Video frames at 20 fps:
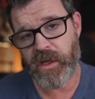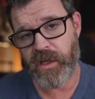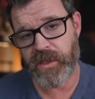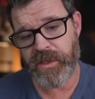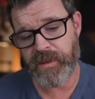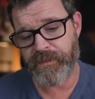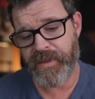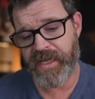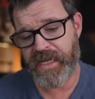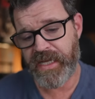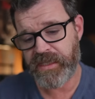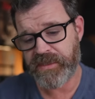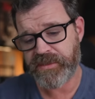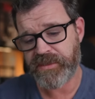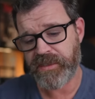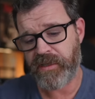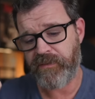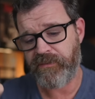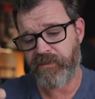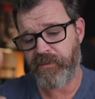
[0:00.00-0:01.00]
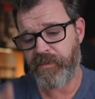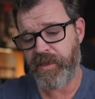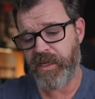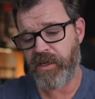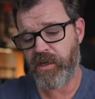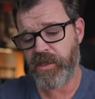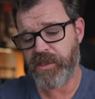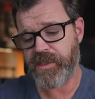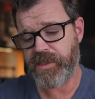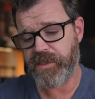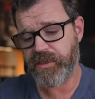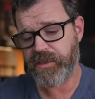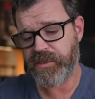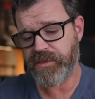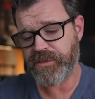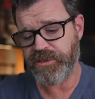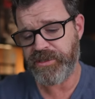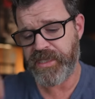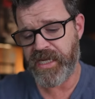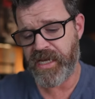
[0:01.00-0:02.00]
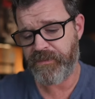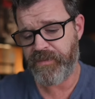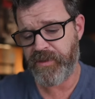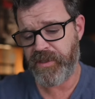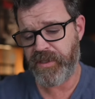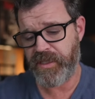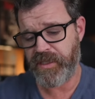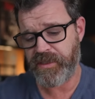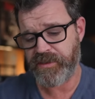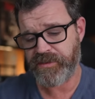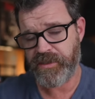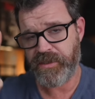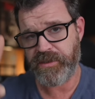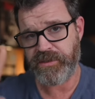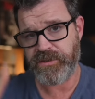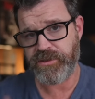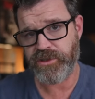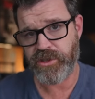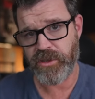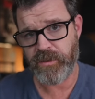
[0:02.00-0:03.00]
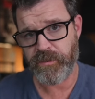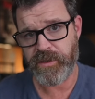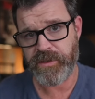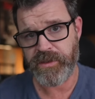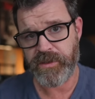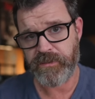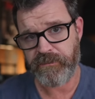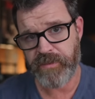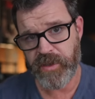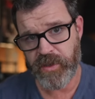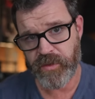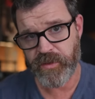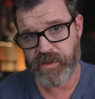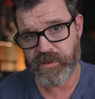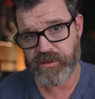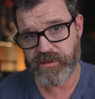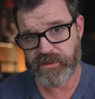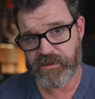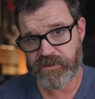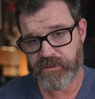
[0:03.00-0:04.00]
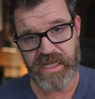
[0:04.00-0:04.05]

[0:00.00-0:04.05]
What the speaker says: on the backs of American, Japanese, and German components.